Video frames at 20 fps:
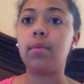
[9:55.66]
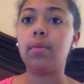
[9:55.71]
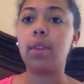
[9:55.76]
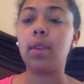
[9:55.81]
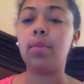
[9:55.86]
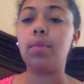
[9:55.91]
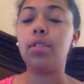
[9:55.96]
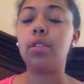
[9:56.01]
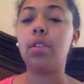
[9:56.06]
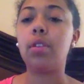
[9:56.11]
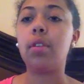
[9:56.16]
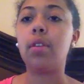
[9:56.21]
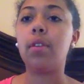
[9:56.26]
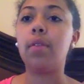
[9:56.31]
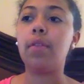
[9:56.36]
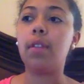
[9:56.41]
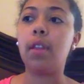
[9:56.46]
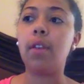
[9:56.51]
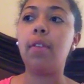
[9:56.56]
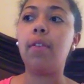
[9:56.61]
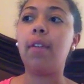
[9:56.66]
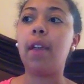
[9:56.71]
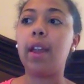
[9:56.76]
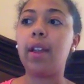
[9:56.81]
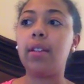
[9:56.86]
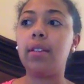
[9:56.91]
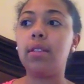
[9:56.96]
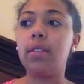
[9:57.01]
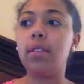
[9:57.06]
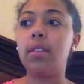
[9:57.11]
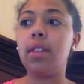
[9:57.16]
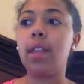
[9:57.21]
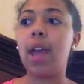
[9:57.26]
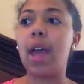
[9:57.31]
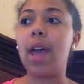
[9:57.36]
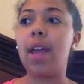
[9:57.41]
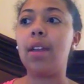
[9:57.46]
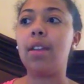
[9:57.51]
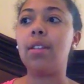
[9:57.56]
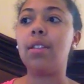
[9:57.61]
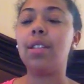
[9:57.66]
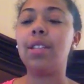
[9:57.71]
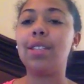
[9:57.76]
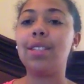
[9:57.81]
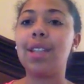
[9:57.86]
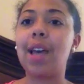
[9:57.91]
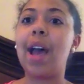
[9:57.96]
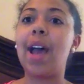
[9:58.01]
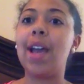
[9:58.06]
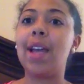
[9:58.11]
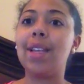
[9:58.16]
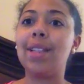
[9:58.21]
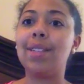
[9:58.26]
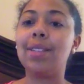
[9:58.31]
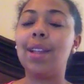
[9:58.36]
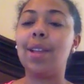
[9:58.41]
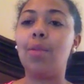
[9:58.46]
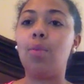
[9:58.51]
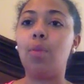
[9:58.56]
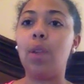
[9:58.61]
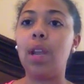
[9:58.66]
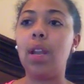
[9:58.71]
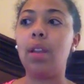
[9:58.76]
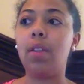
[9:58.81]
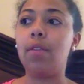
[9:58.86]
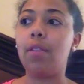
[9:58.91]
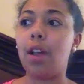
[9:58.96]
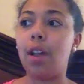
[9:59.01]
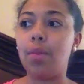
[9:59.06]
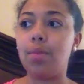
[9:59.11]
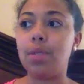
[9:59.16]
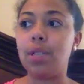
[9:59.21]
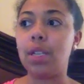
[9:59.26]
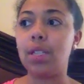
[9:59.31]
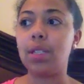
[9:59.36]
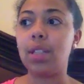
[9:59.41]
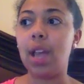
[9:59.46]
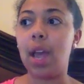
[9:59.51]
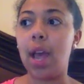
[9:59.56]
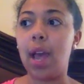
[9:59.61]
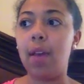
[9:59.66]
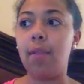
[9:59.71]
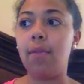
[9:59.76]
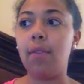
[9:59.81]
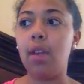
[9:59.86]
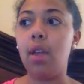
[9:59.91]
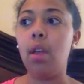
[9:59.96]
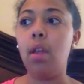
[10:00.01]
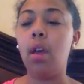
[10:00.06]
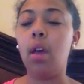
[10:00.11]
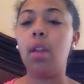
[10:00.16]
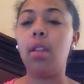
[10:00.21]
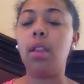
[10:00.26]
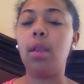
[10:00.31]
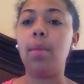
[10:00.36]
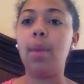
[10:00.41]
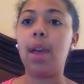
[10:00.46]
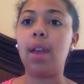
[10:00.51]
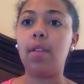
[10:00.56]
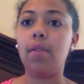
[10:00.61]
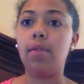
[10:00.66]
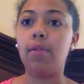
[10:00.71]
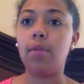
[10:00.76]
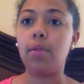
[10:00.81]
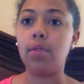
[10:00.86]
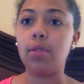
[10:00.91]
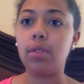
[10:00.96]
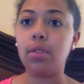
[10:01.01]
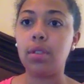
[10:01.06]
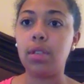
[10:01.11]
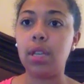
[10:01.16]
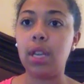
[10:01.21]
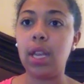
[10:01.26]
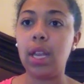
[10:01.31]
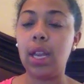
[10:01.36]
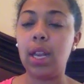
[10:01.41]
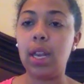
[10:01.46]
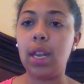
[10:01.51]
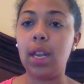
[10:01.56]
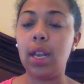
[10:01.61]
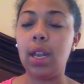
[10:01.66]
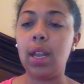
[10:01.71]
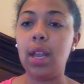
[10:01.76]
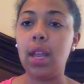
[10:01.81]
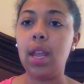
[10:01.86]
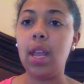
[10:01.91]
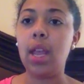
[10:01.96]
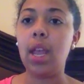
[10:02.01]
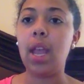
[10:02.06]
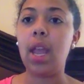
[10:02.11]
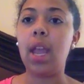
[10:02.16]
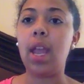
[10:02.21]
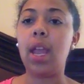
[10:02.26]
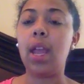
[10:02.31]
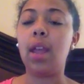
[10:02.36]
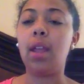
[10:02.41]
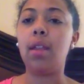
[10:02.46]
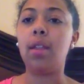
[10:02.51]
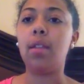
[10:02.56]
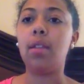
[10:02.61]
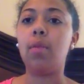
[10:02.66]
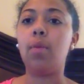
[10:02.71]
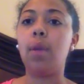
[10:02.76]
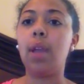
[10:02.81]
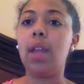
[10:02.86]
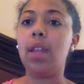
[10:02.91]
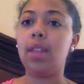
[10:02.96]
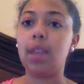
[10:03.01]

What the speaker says: observe the effect that the size and weight of objects have on the amount of force needed and the way